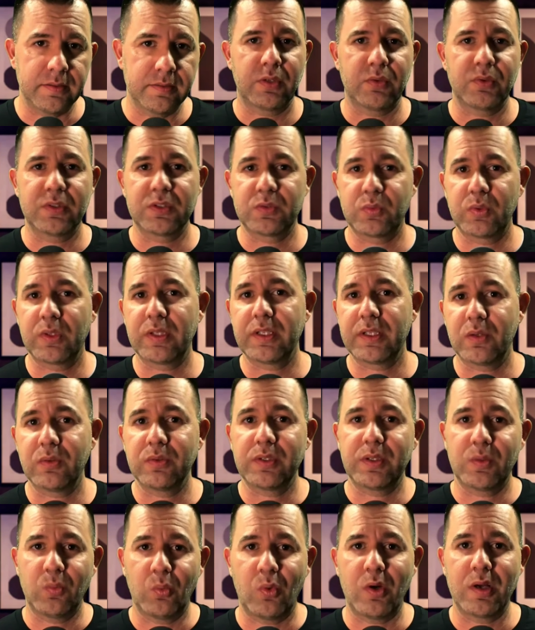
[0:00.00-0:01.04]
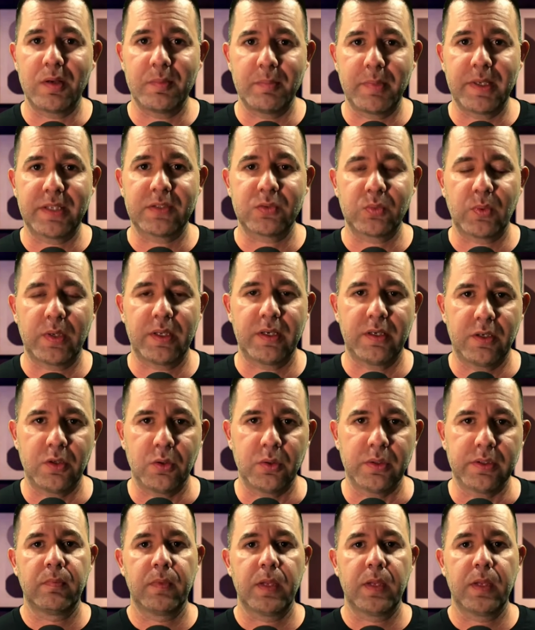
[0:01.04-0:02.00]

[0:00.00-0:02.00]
there is really only one best way to do it,